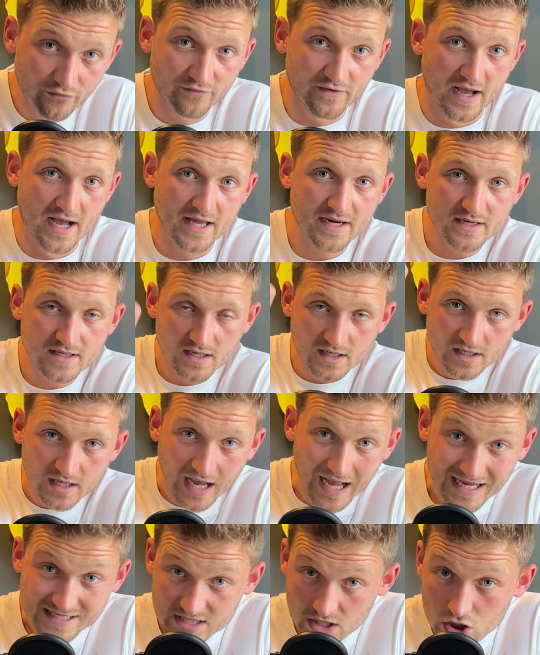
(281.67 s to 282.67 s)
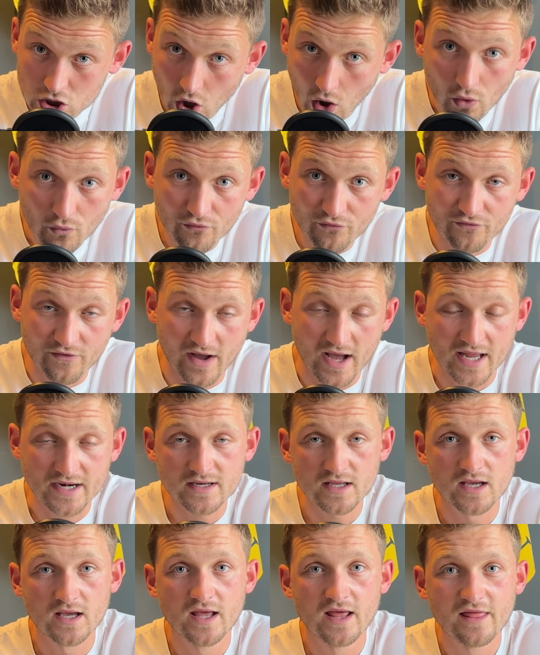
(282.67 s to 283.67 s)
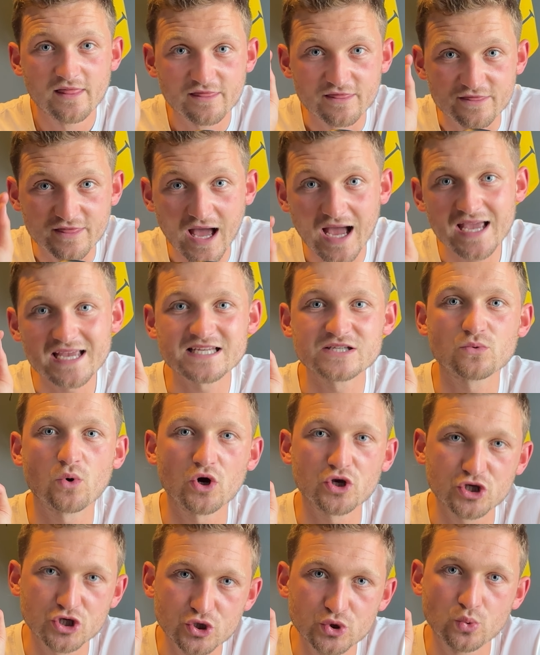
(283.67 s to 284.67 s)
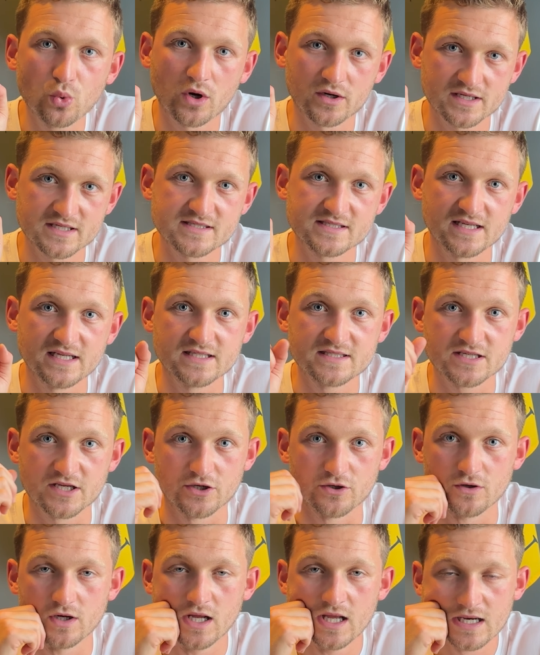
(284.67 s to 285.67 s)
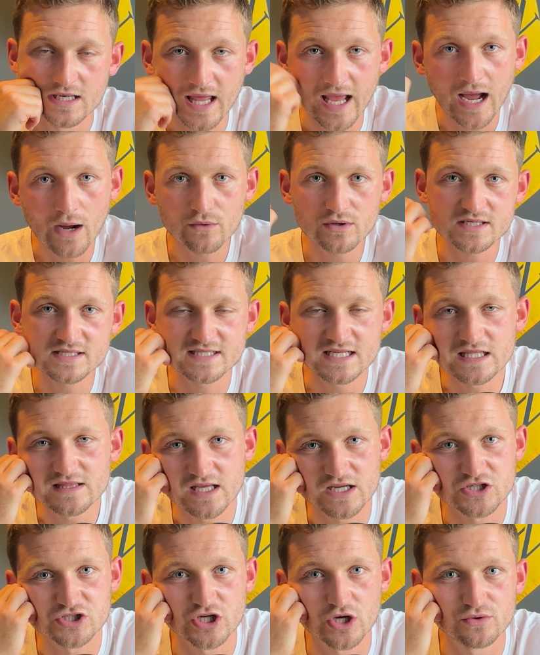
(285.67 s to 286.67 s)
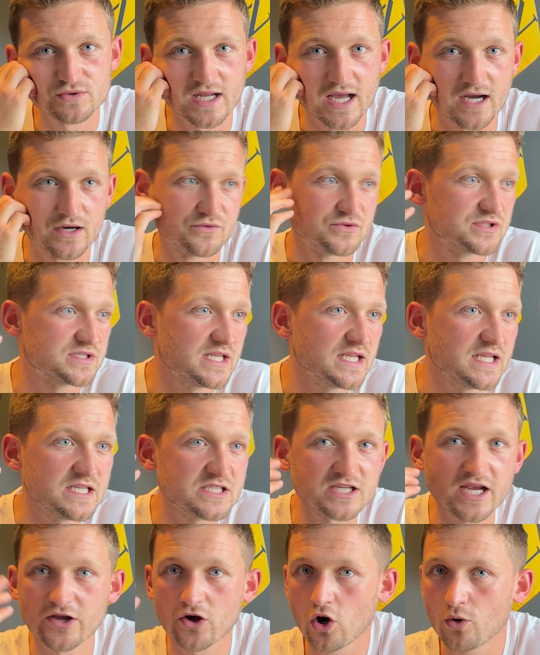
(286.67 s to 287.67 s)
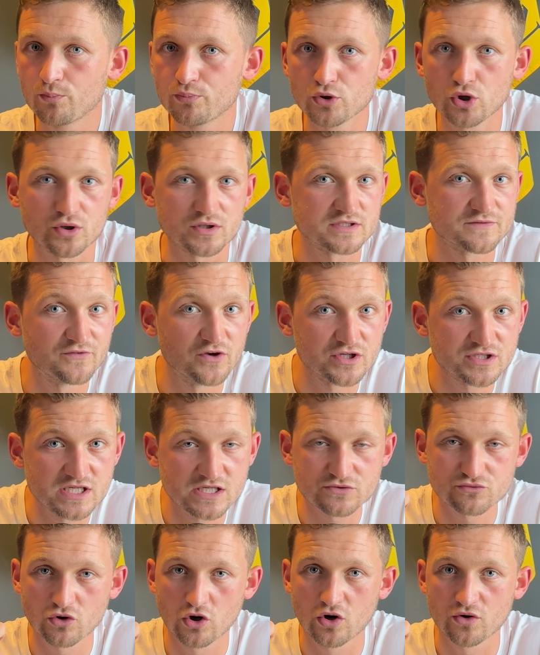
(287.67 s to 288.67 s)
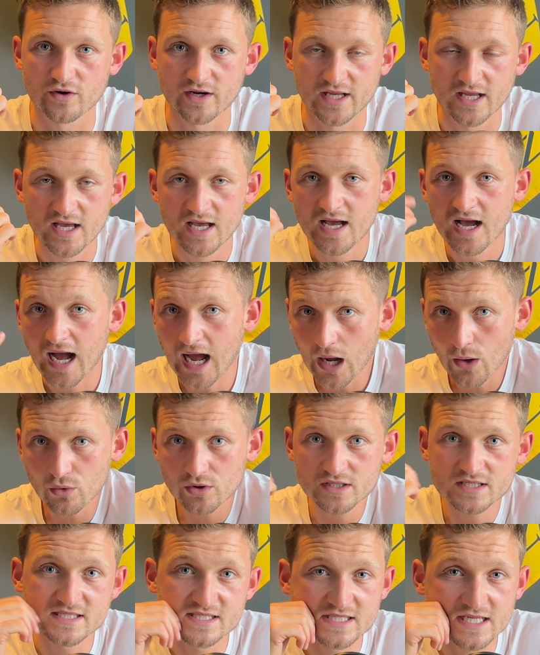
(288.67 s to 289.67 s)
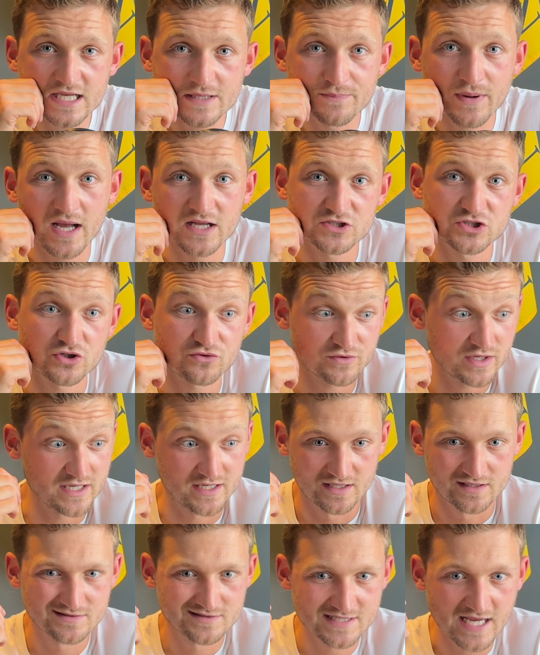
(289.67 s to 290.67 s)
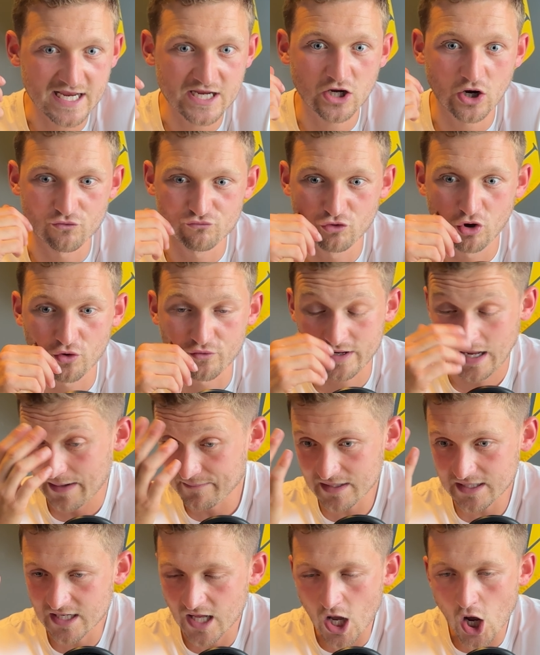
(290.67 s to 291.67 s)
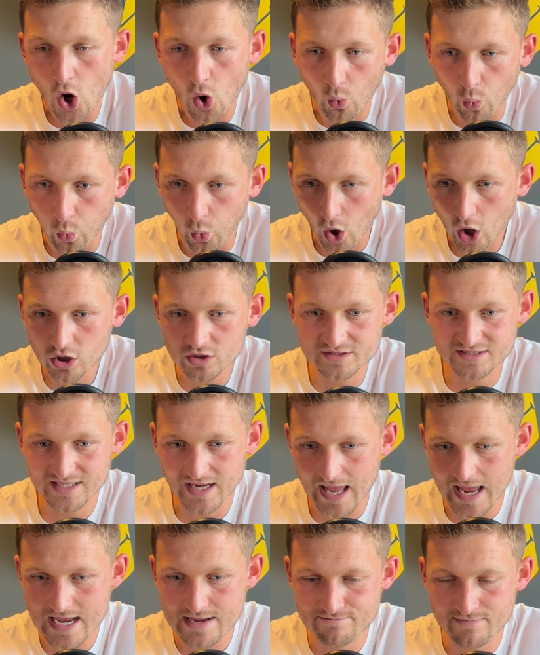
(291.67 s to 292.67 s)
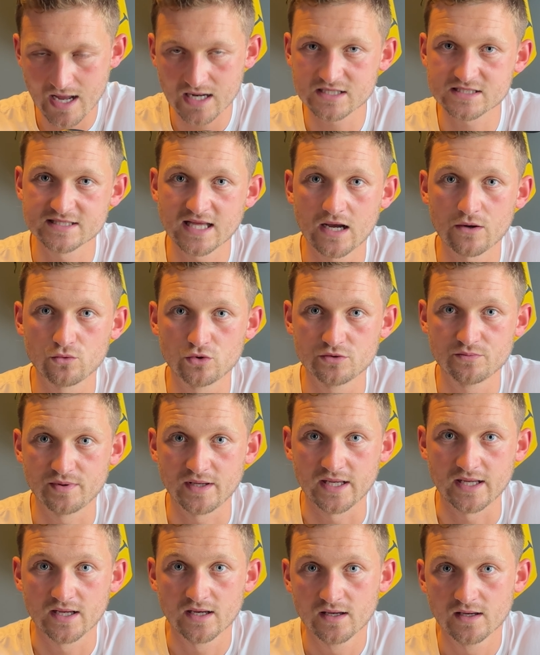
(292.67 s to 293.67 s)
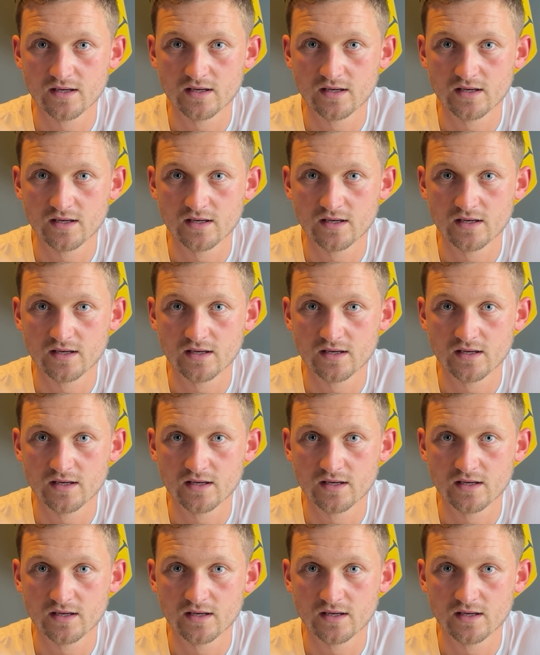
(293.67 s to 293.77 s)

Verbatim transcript: fan, as a golf fan, that is what you want to see too. Like, I want to see that showdown, DJ or Brooks versus Rory. I want to see Patrick Reed take on Rory. I mean, what a match that would be.